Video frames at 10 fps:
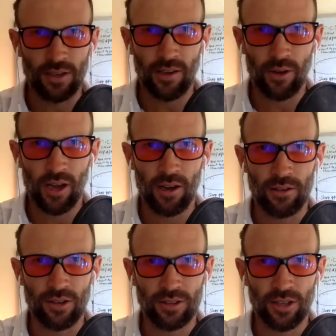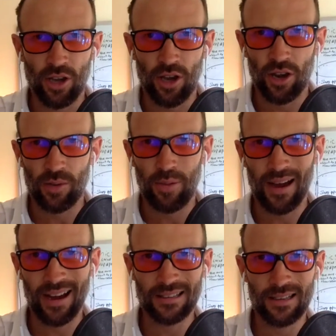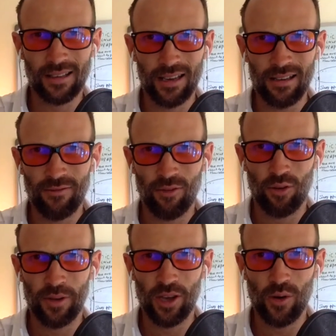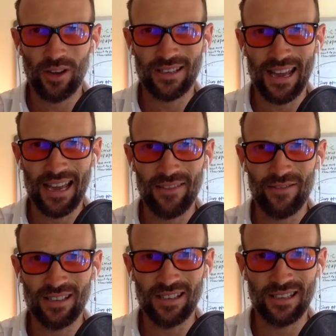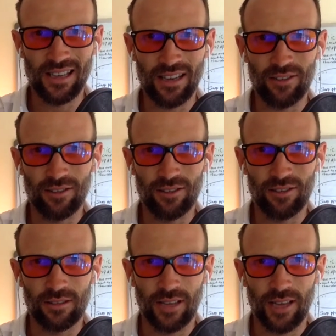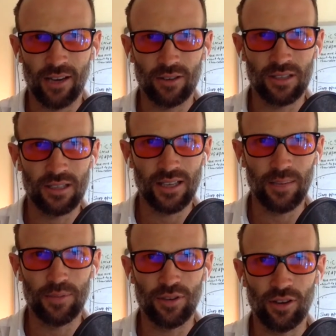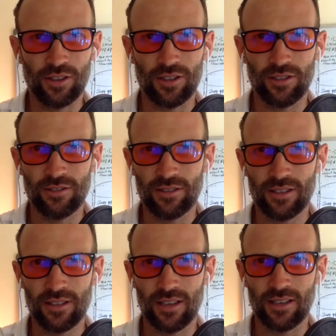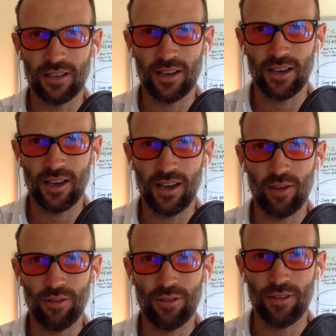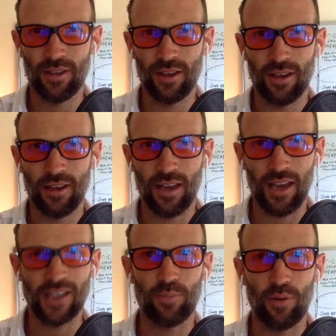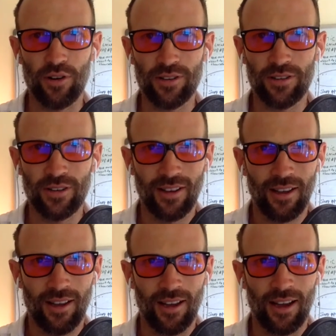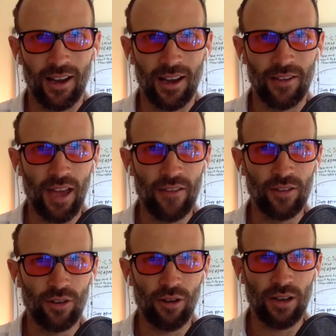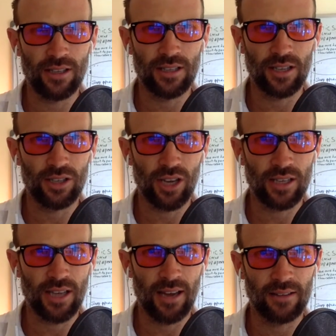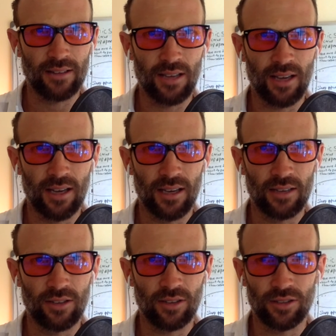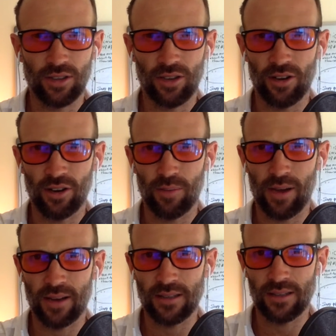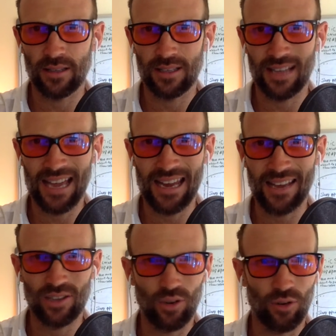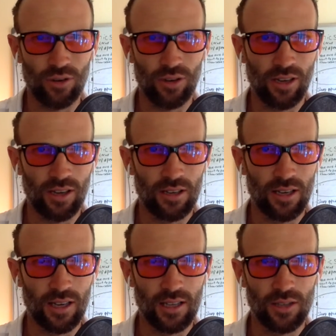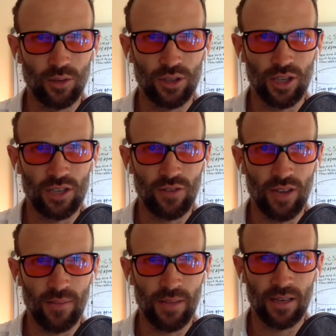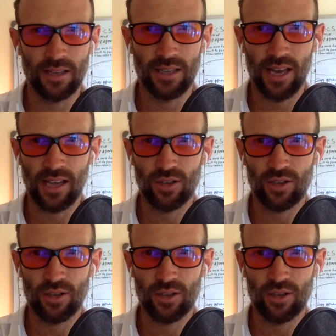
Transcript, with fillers: there we go. Dr. Kirk Parsley, former US Navy SEAL, now a sleep doctor and, uh, health expert. Uh, and if you haven't already checked out uh, Dr. Kirk Parsley's TEDx talk, you can uh, do a search for him. He did a TEDx